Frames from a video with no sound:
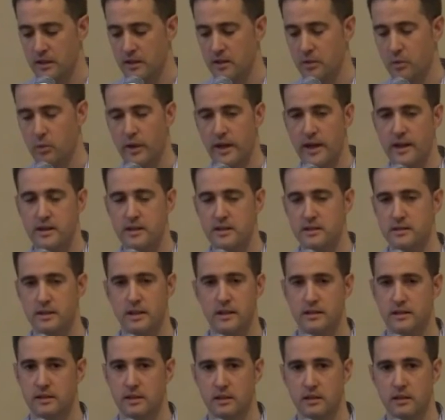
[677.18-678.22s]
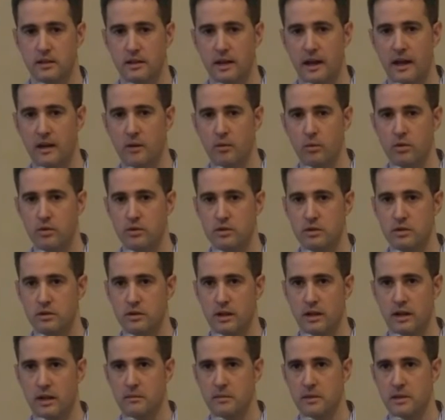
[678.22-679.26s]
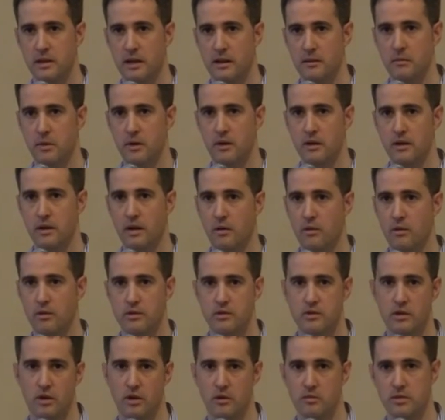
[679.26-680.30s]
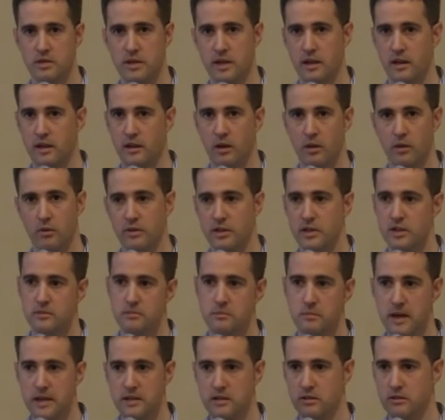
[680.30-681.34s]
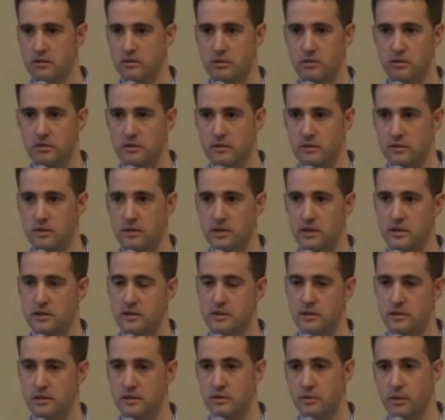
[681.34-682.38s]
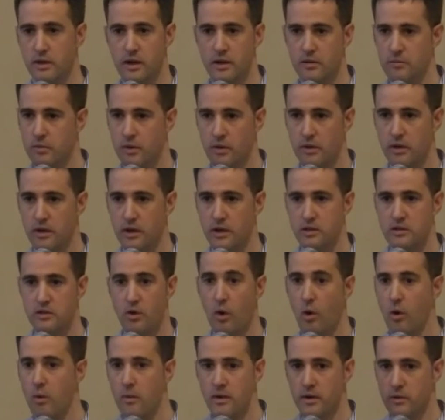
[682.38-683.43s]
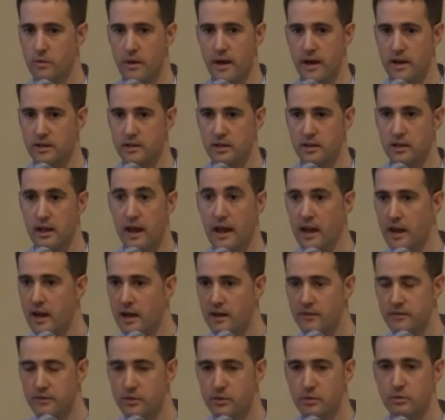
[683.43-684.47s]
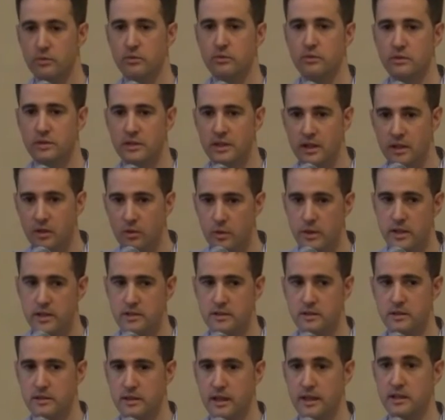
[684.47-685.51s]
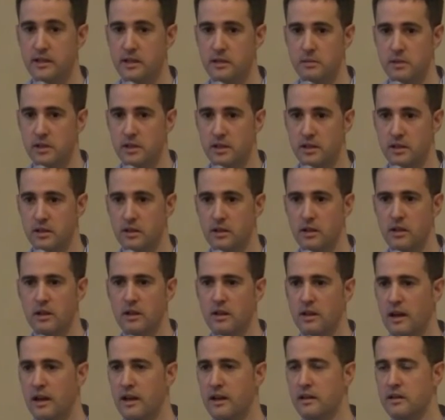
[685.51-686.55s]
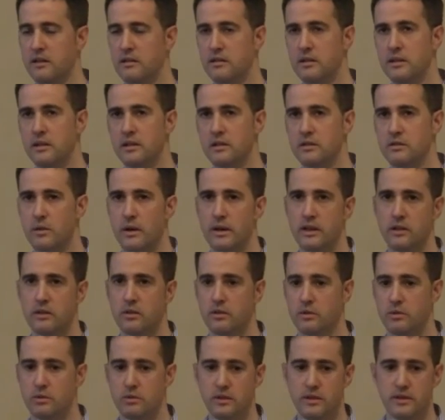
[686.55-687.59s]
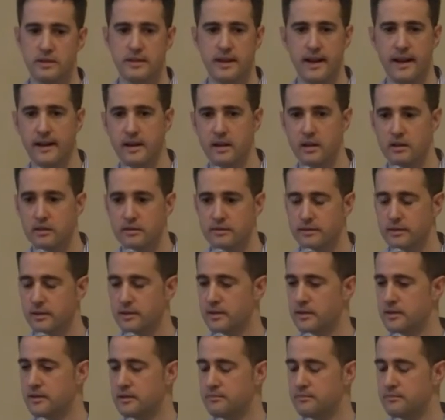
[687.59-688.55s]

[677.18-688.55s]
when I started, I was having a very narrow scope saying, oh, this muscle, this trigger point is overreacting, I have to decrease the activity. I'm trying to do this kind of